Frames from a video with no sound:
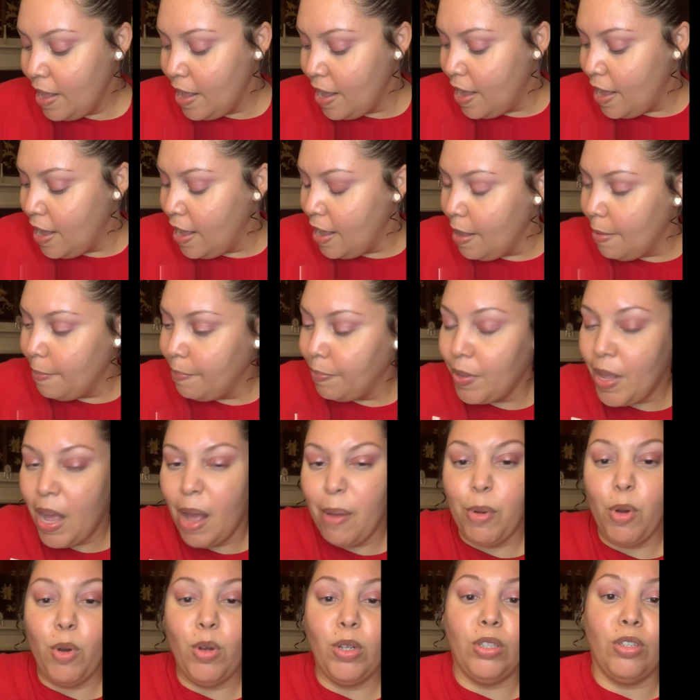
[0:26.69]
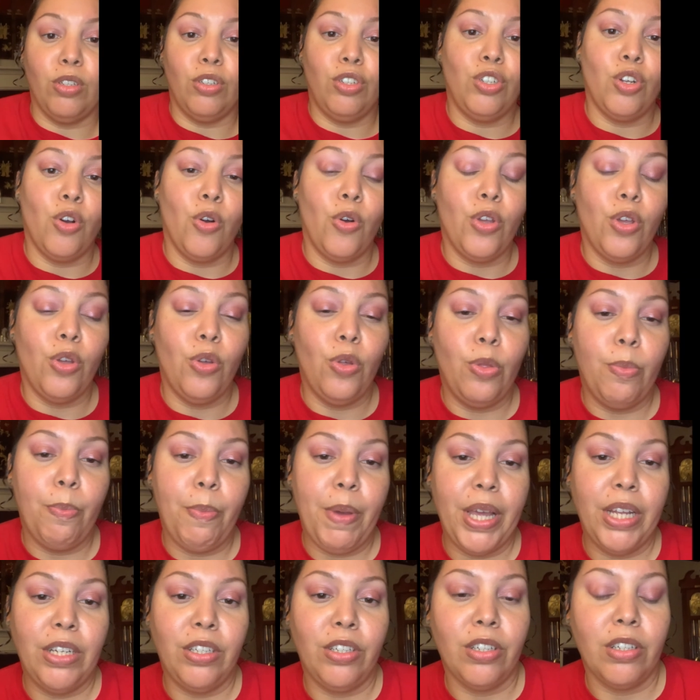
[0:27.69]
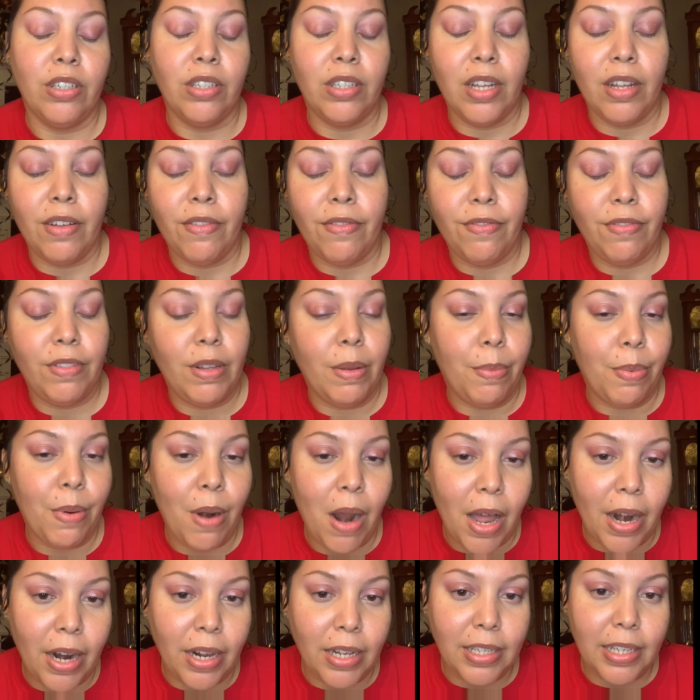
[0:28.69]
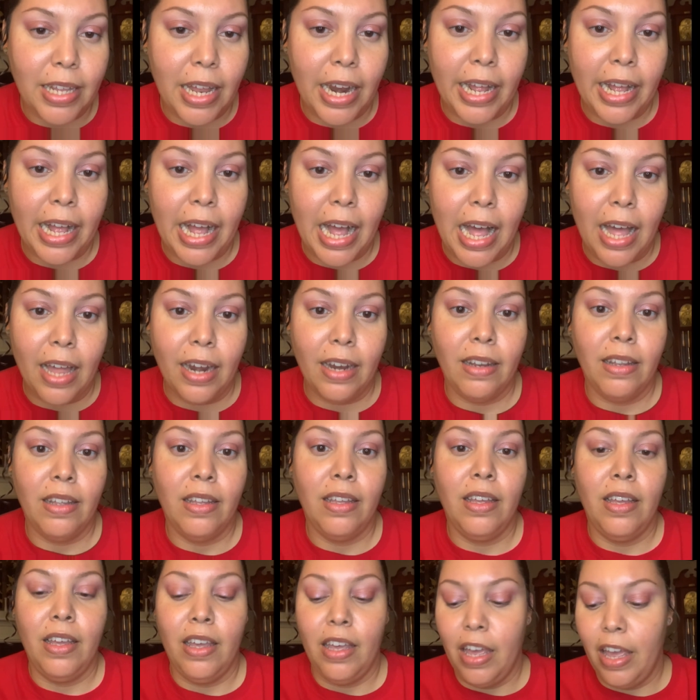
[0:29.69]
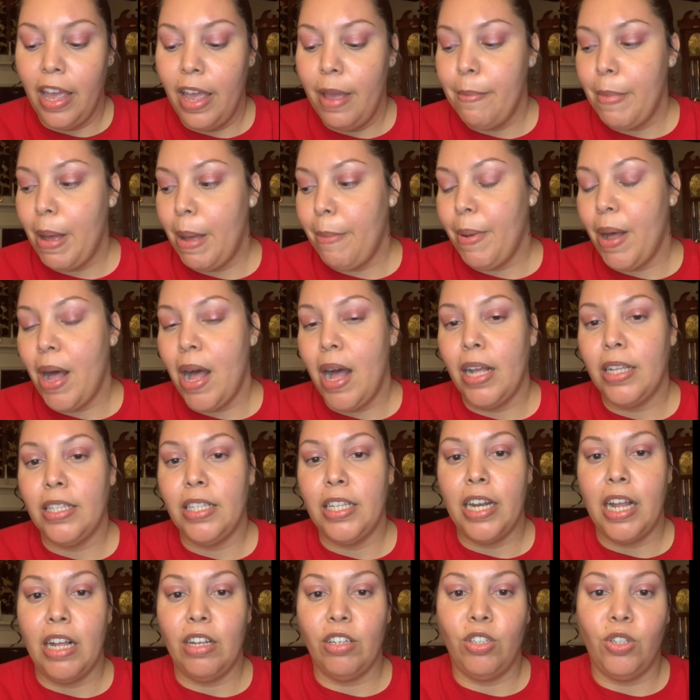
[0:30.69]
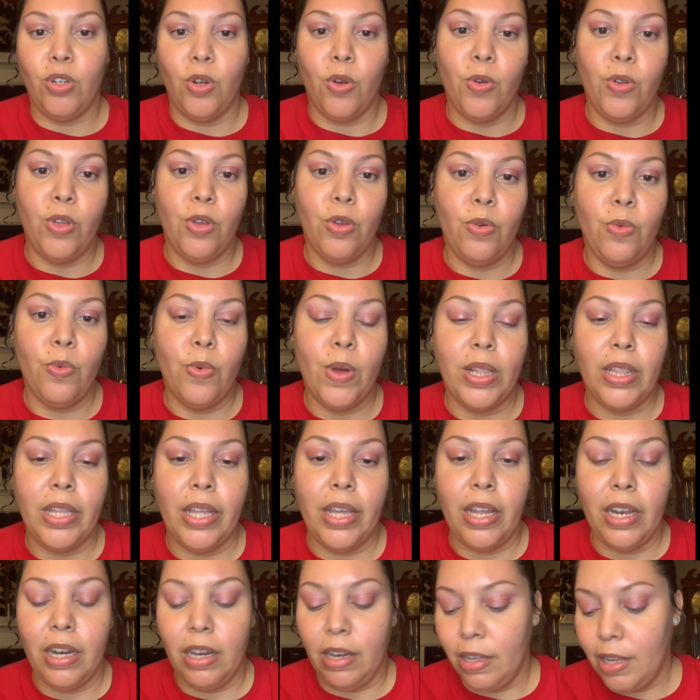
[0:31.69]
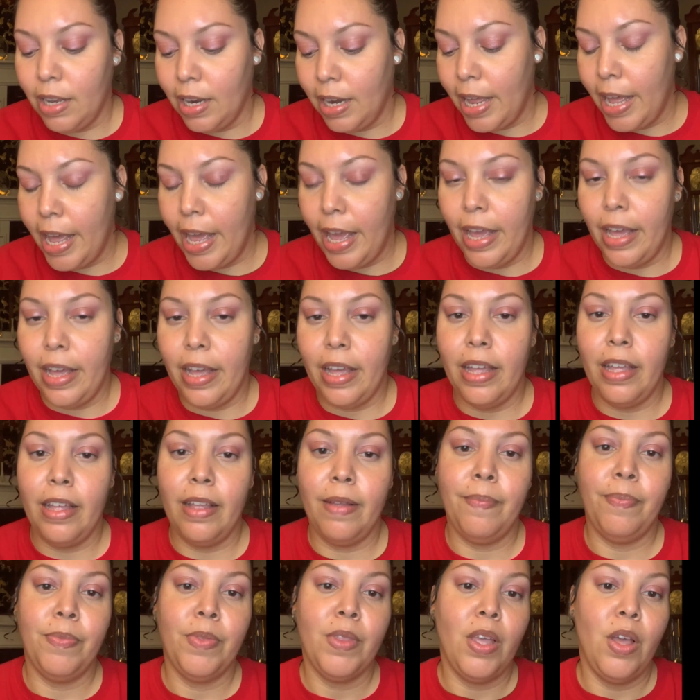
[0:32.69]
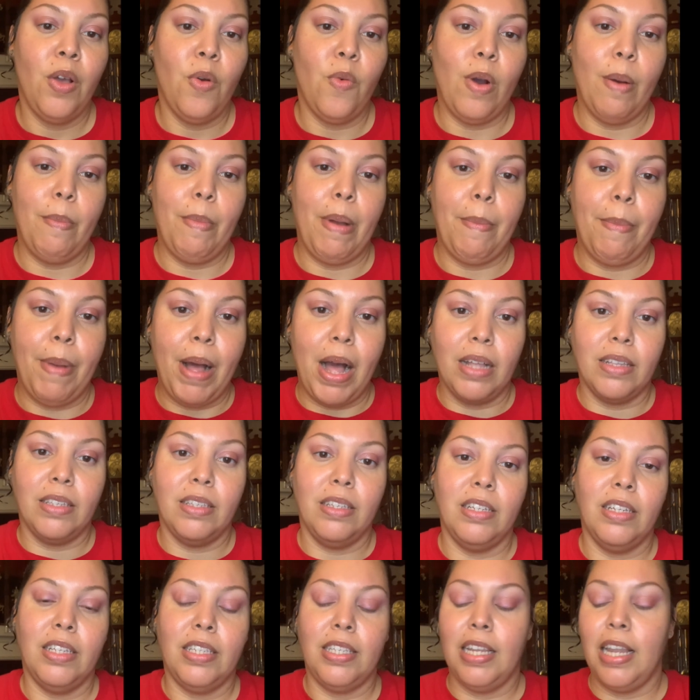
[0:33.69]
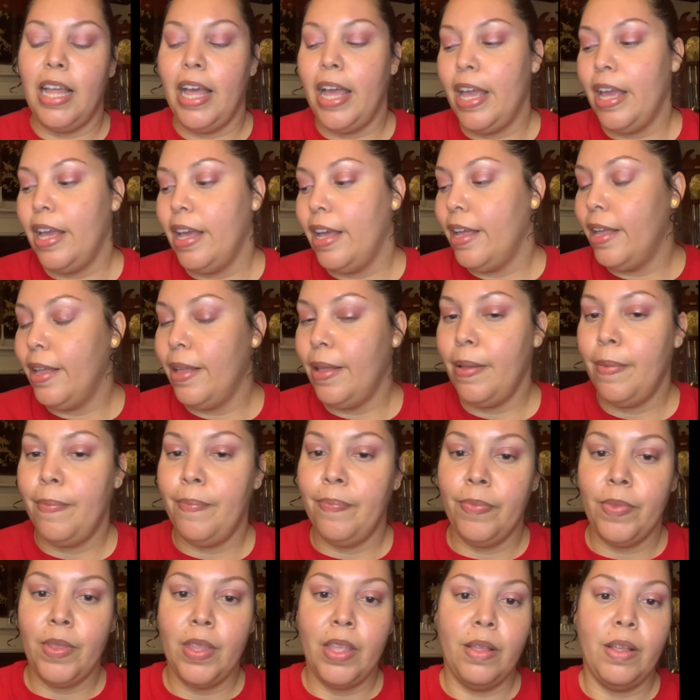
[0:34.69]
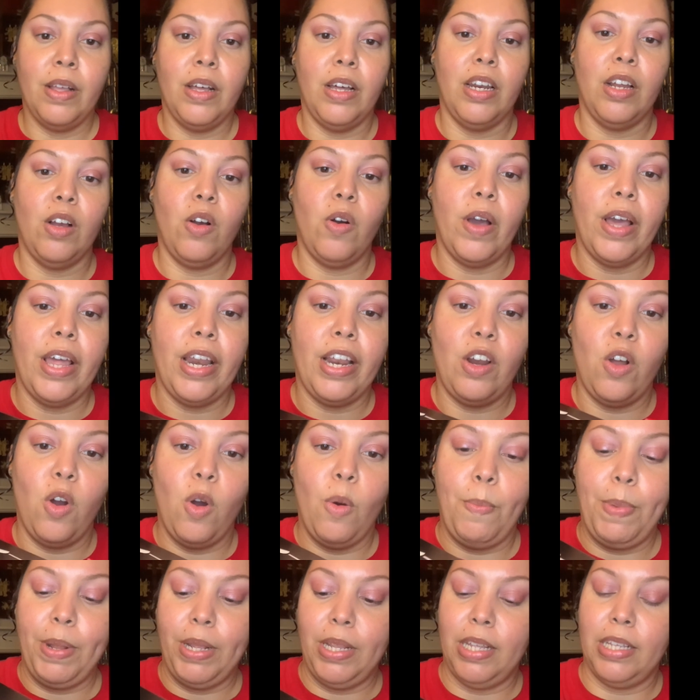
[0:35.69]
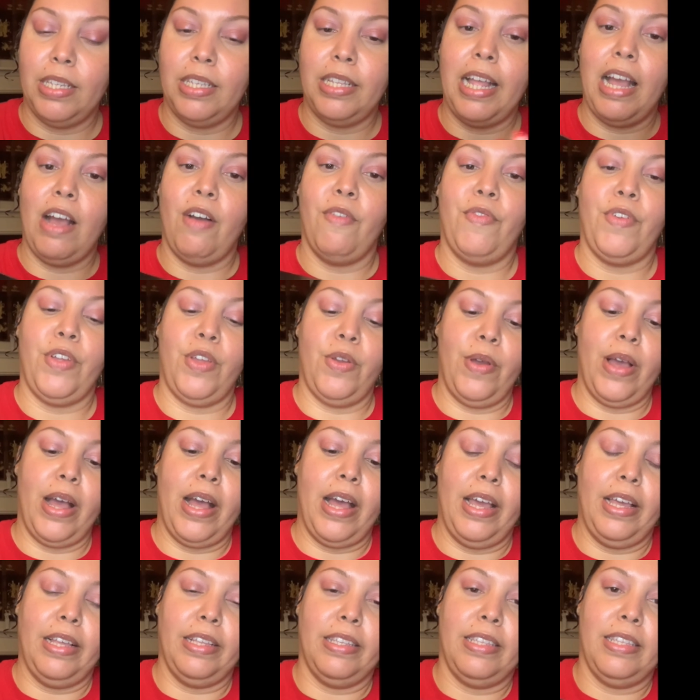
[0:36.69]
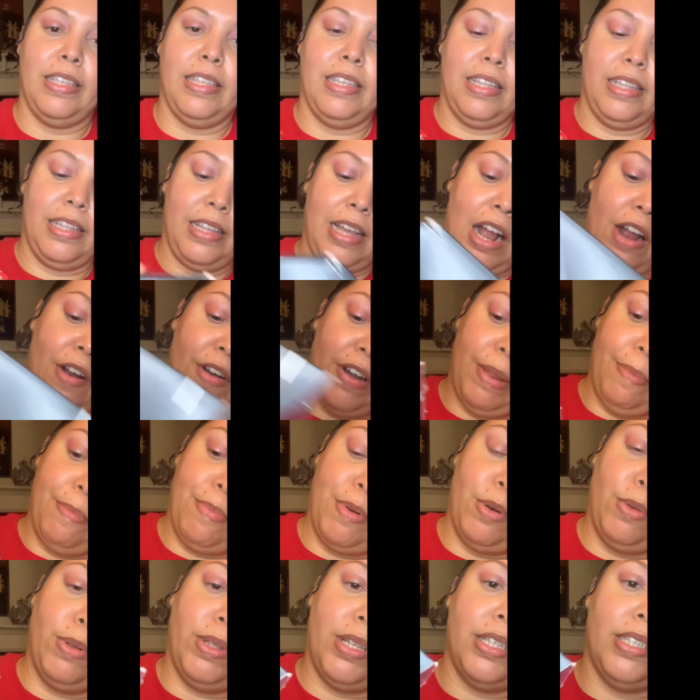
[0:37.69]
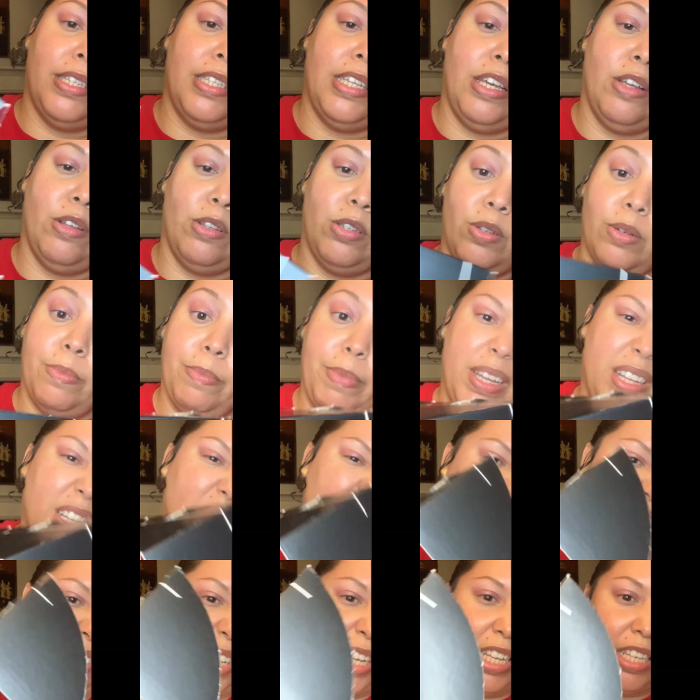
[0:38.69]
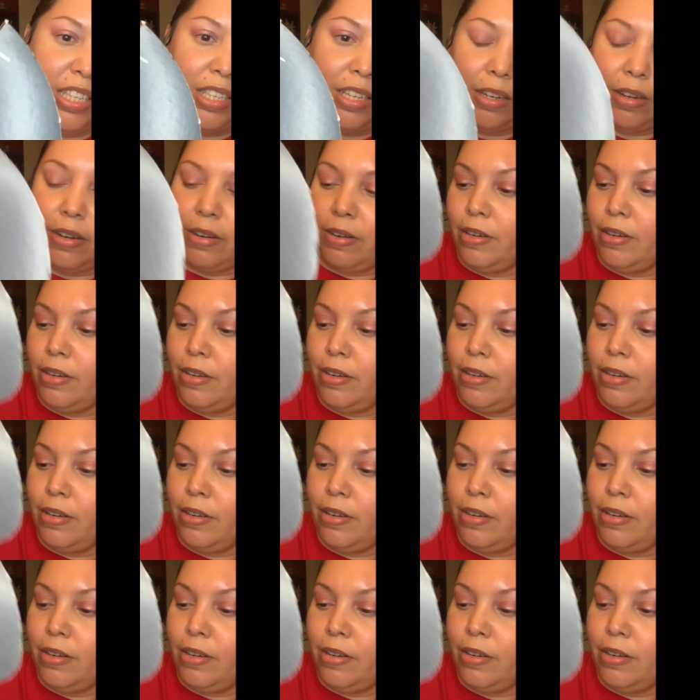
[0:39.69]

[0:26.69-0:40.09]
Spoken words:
I'm going to show you the pictures of the products that I got in my box, and I'll show you what they look like, what my box looks like. I'm gonna go ahead and open this now for you guys. I already broke the seal, so it'll be a little easier.